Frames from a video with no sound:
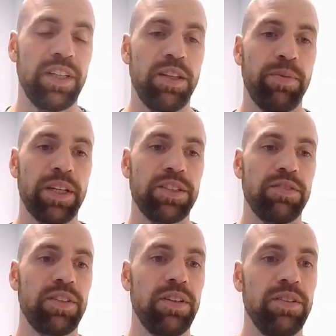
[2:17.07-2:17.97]
Yeah, the package
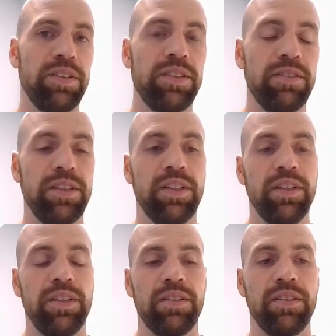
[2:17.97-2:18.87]
of code,
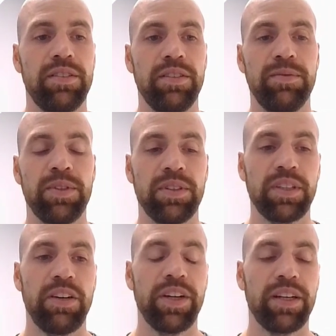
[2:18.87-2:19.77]
the term
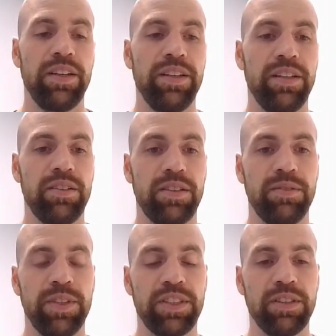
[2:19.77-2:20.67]
talk directly, and
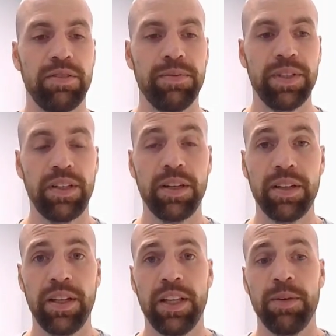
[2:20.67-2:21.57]
automation equipment.
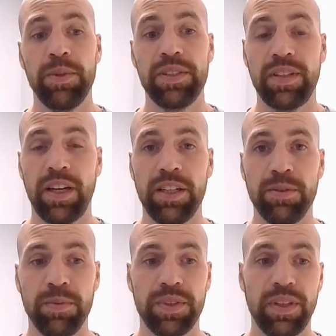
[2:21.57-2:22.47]
And we
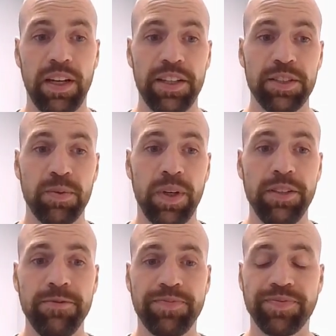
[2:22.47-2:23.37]
start with the last
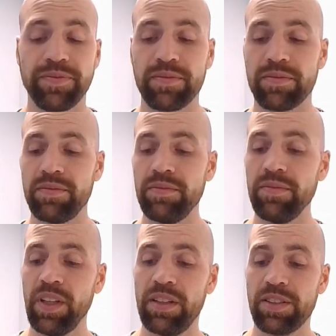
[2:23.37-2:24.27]
one.
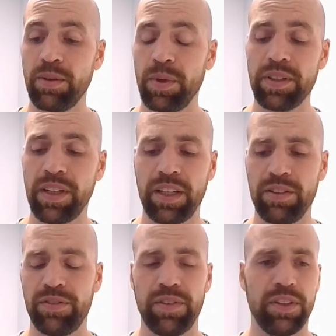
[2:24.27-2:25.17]
So what kind
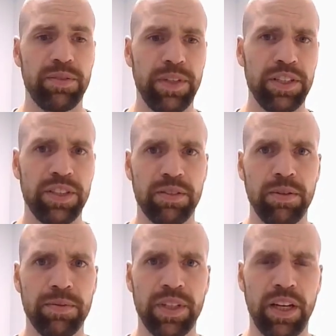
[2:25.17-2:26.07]
of automation
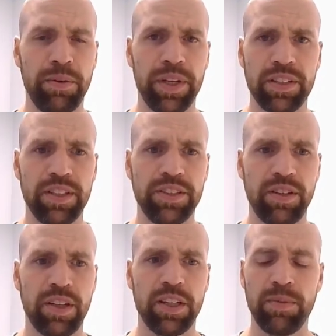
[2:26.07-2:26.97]
equipment are we actually
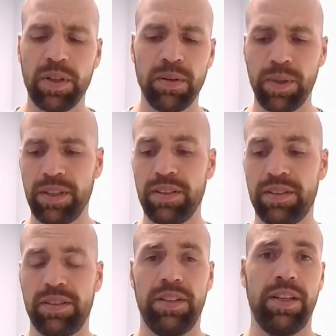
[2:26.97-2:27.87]
talking about? Or what
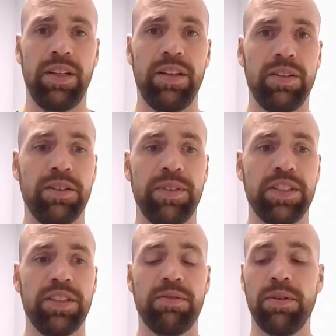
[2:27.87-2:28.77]
is
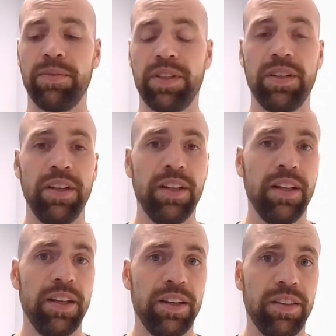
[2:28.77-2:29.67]
automation equipment
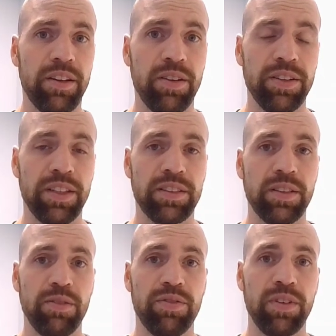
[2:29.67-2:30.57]
in the context
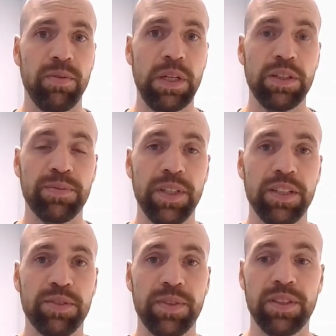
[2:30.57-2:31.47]
of warehouse
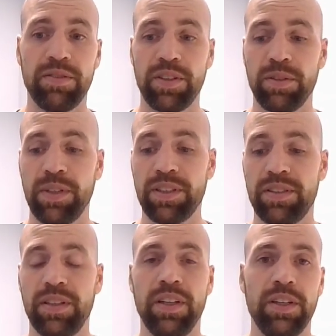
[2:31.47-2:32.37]
management for the
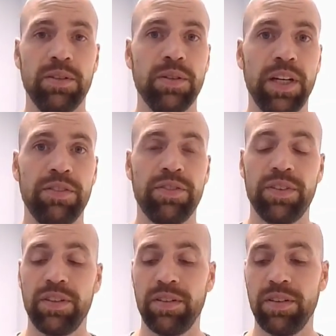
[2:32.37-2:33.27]
ones who have
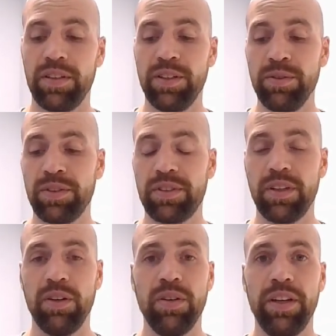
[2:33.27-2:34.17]
used
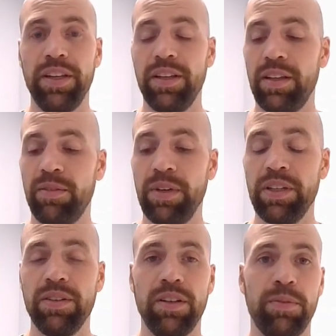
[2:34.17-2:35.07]
only
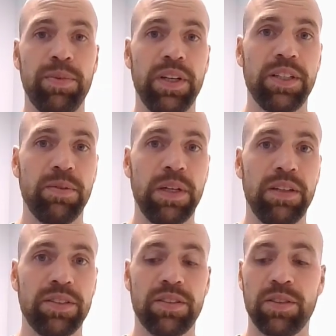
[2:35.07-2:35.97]
manual operated
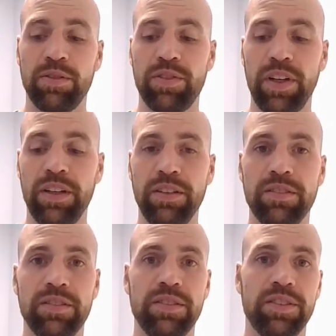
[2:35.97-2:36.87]
warehouses so far?
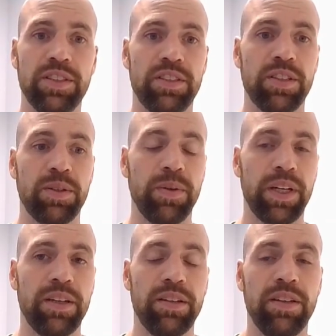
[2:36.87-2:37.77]
Just a
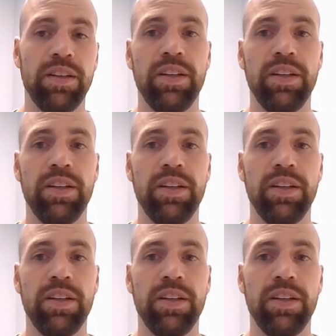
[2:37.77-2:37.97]
quick